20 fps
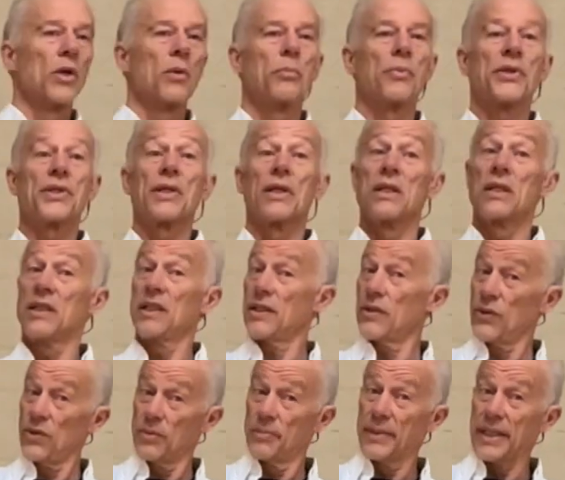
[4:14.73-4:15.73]
but the
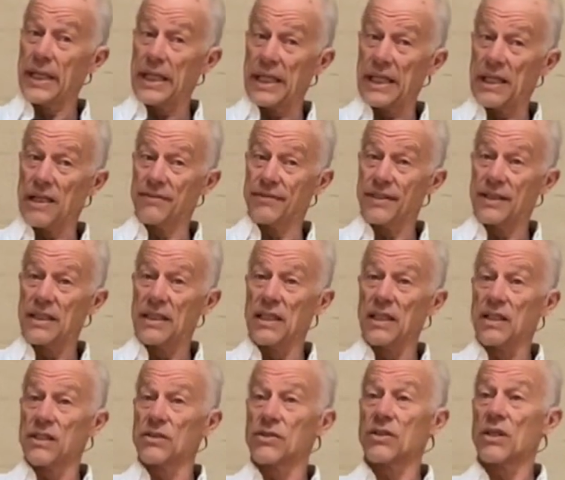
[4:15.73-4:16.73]
literal meaning of it
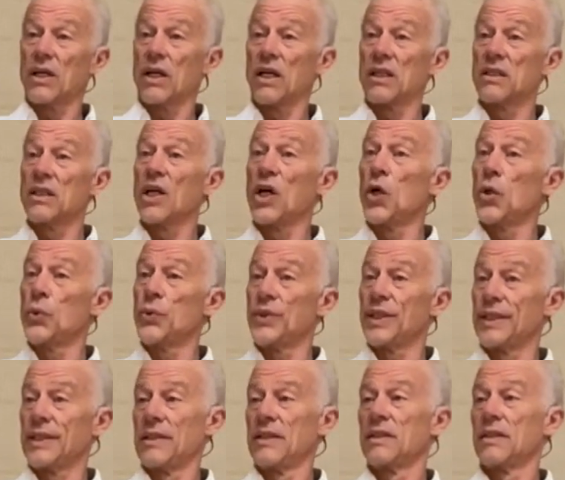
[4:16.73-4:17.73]
is
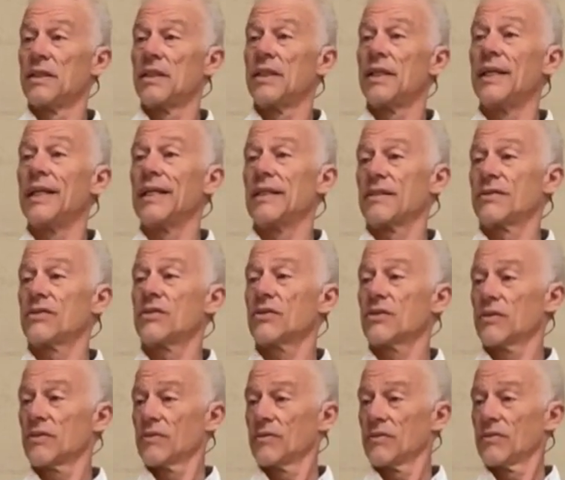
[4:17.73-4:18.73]

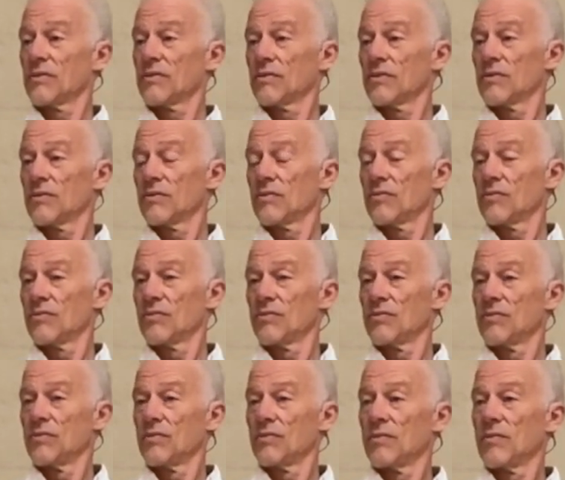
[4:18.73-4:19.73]
aloneness
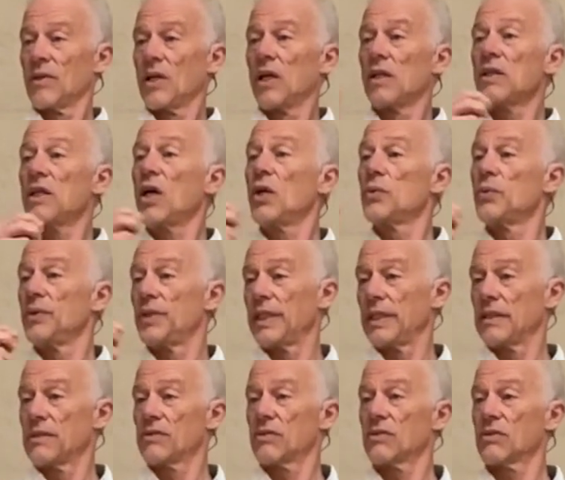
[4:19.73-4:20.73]

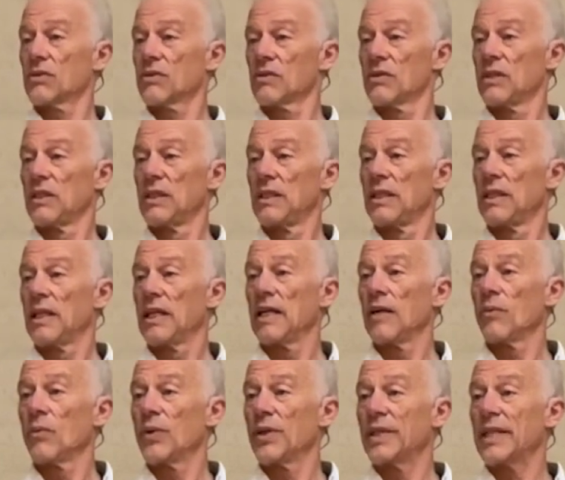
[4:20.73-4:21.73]
aloneness.
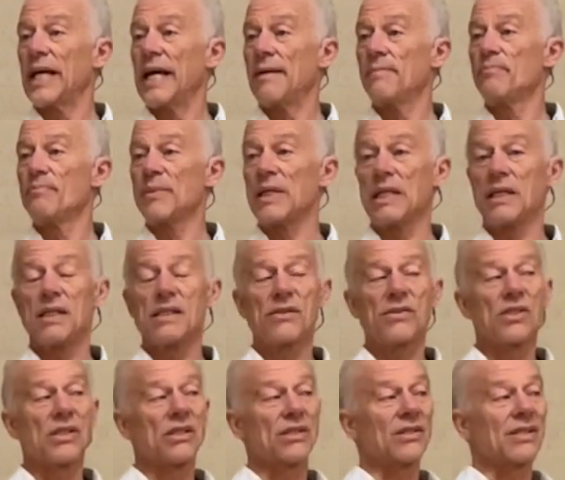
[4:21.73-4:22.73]
And what that
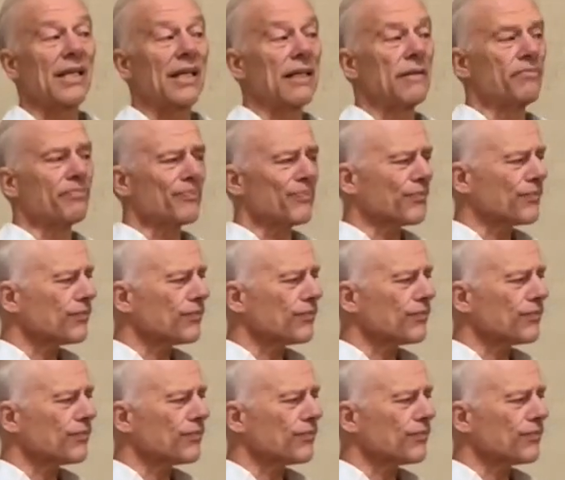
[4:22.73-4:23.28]
means is that